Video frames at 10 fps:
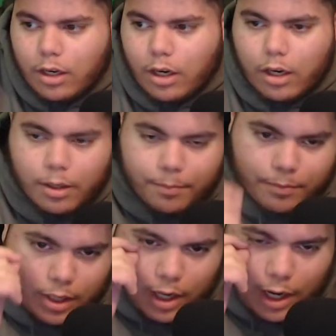Um,
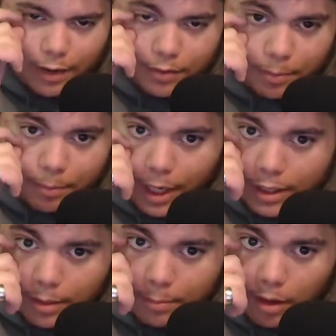I've
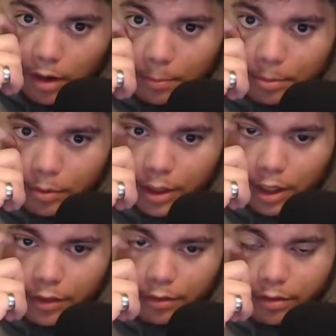debated about uploading
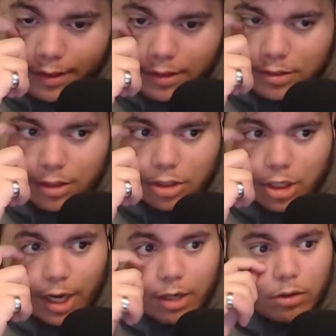other things to the
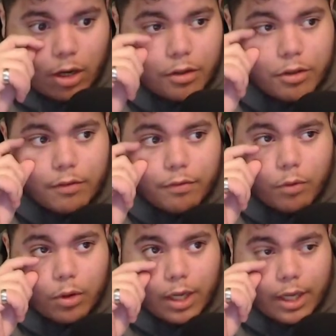channel other than
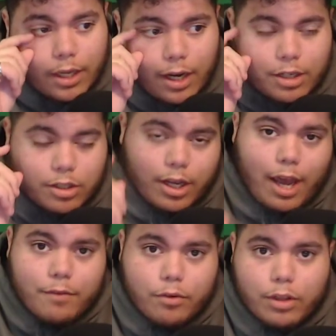Fortnite. I just
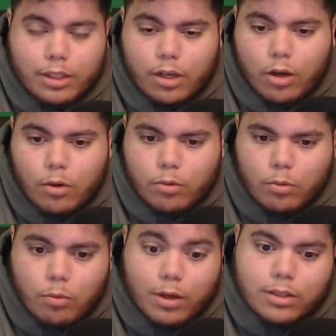haven't really known
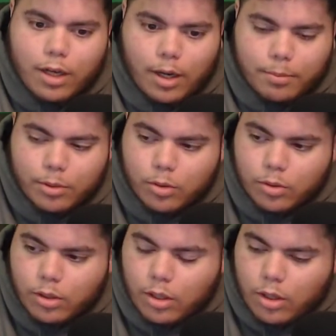what to upload.
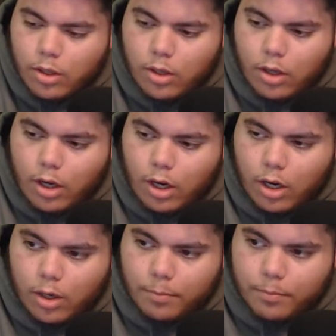
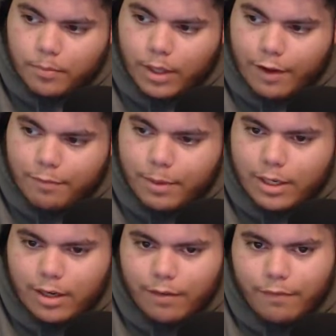Um, I've been
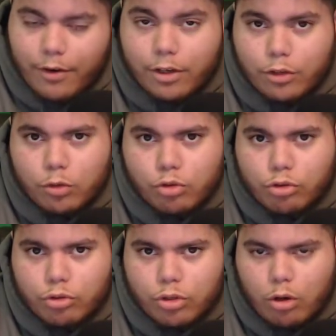in a very
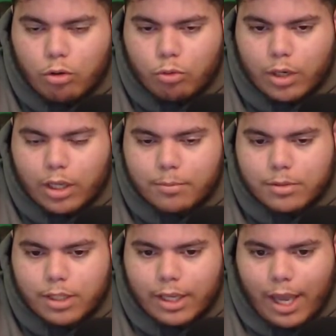neutral zone when it comes
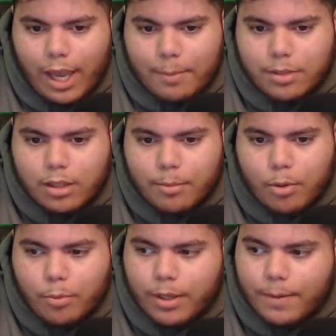to games at the
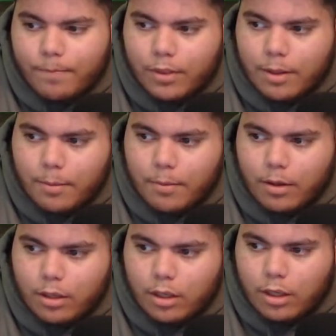moment.
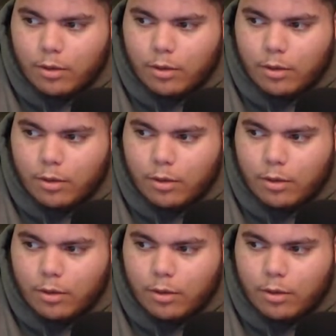Uh,